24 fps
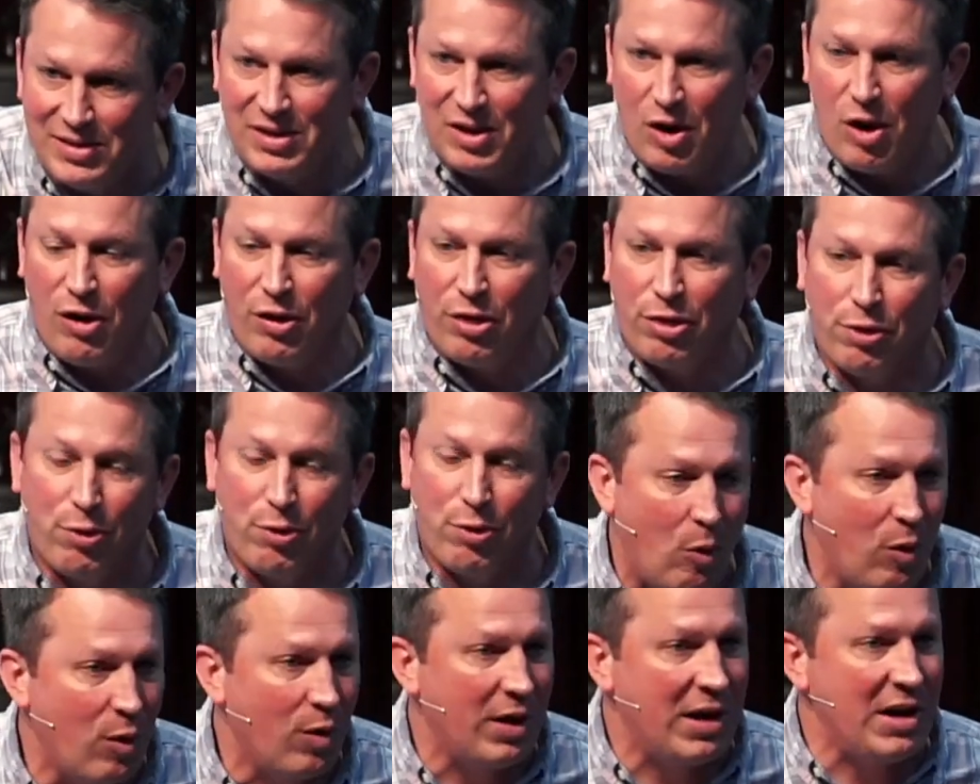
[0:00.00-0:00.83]

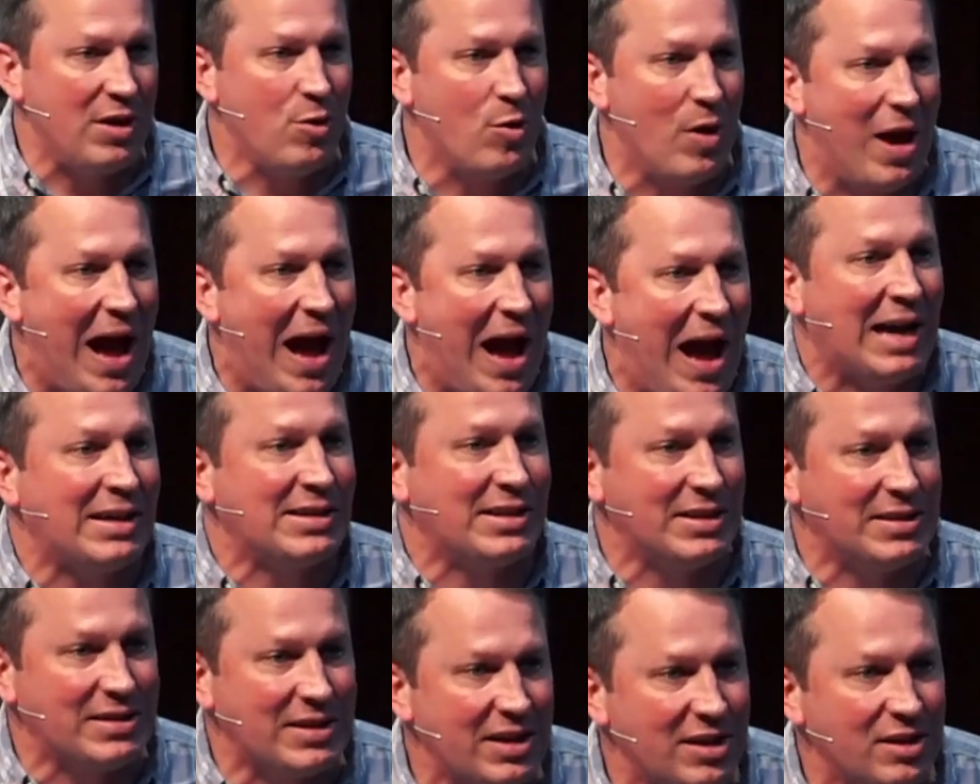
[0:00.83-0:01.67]
authority to act
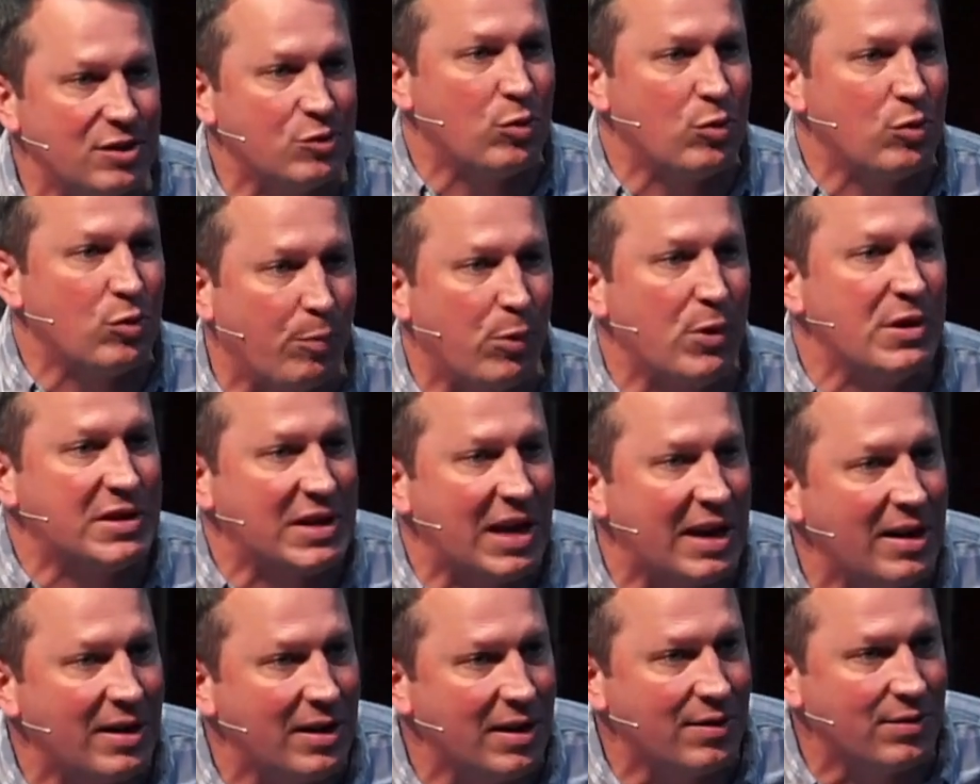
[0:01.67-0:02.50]
as his
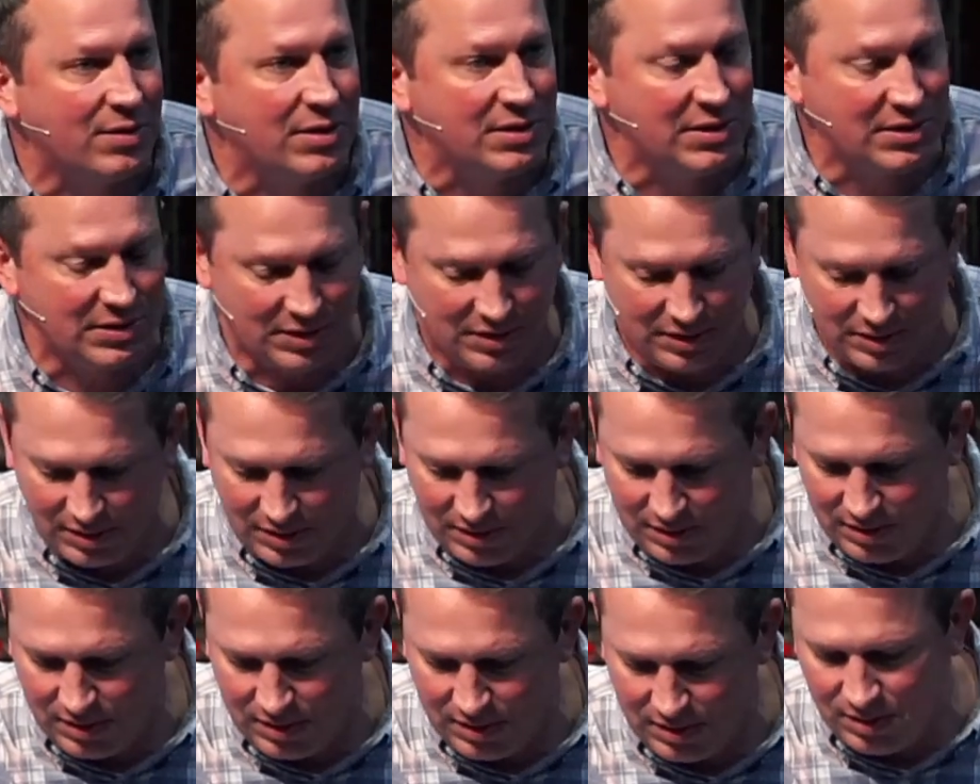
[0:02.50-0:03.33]
representatives.
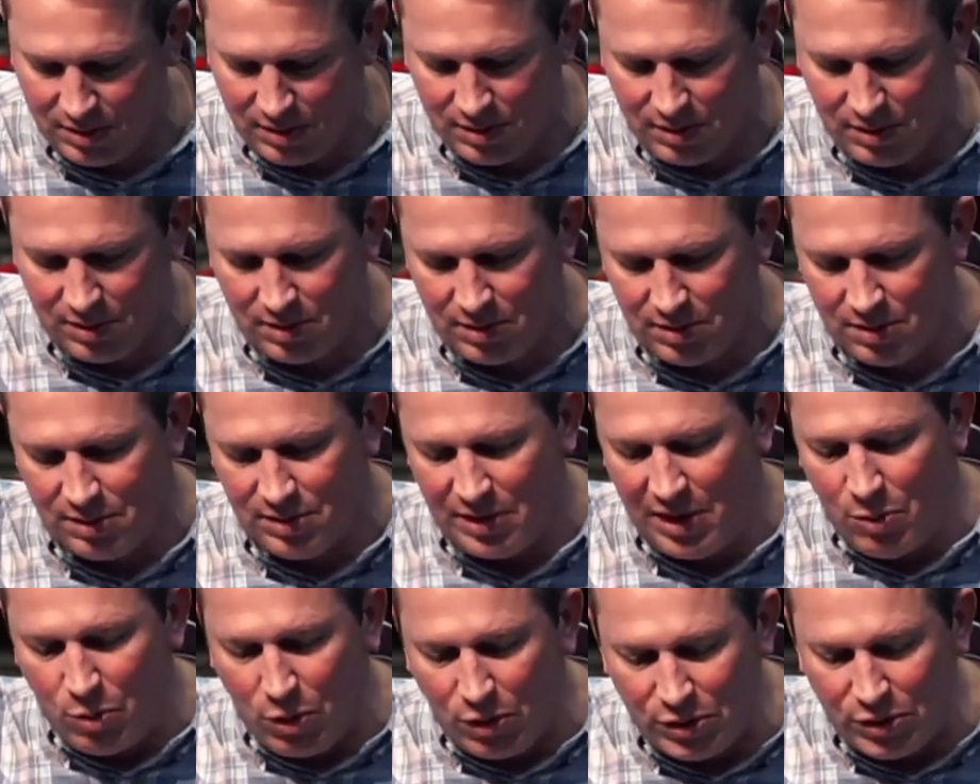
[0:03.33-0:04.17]

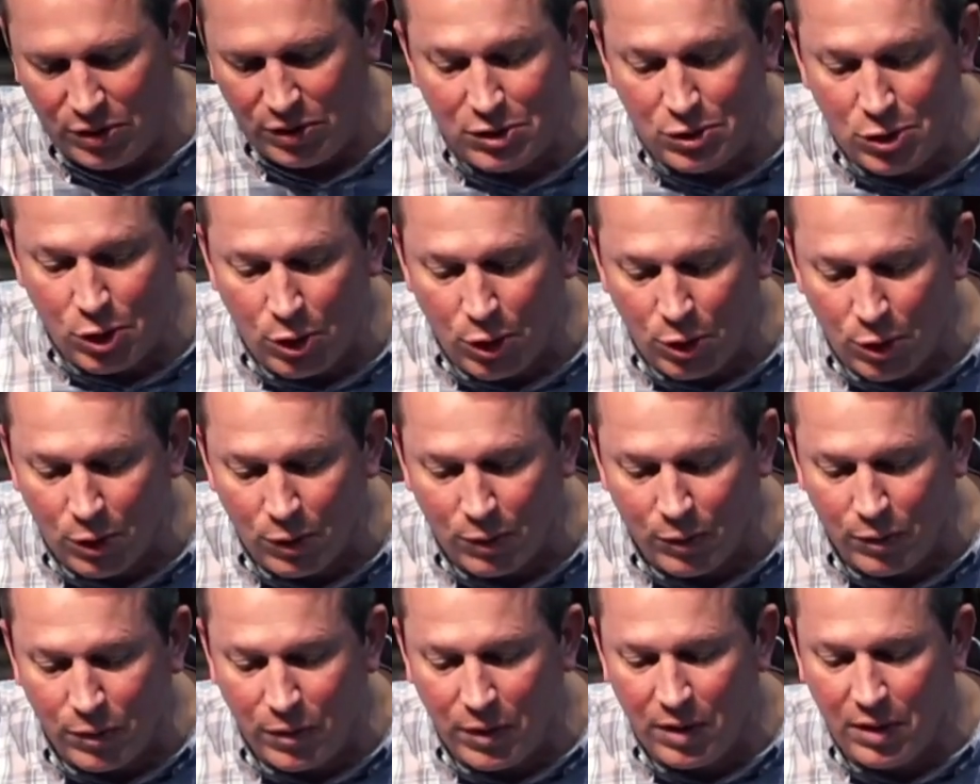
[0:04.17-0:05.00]
They will
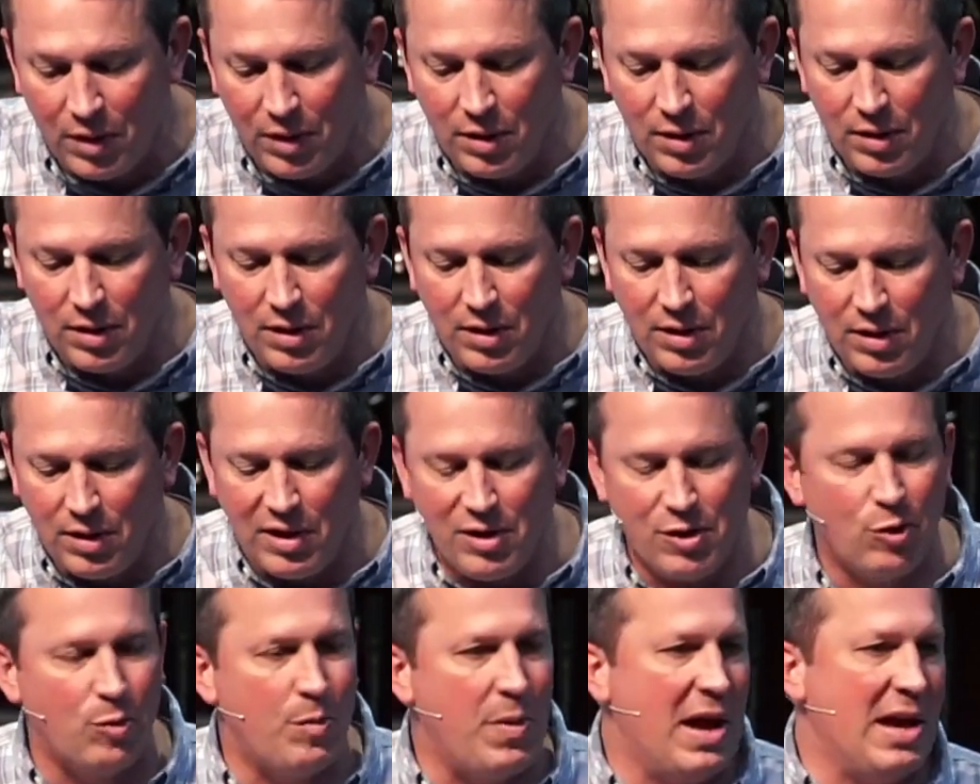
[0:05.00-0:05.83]
serve
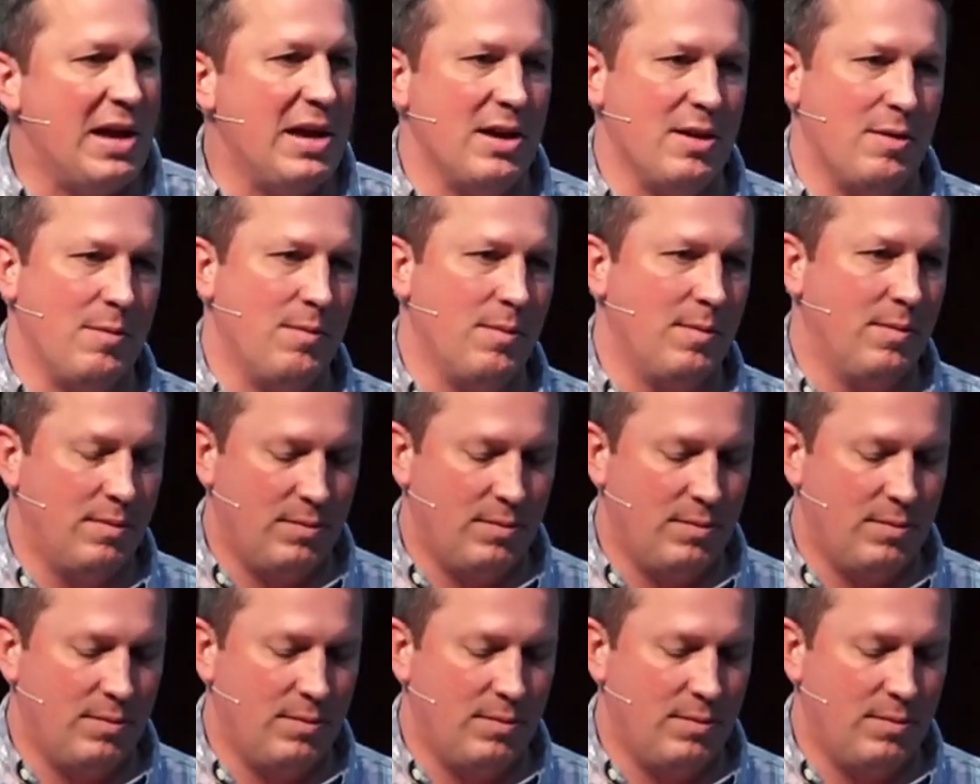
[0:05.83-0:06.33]
and obey him.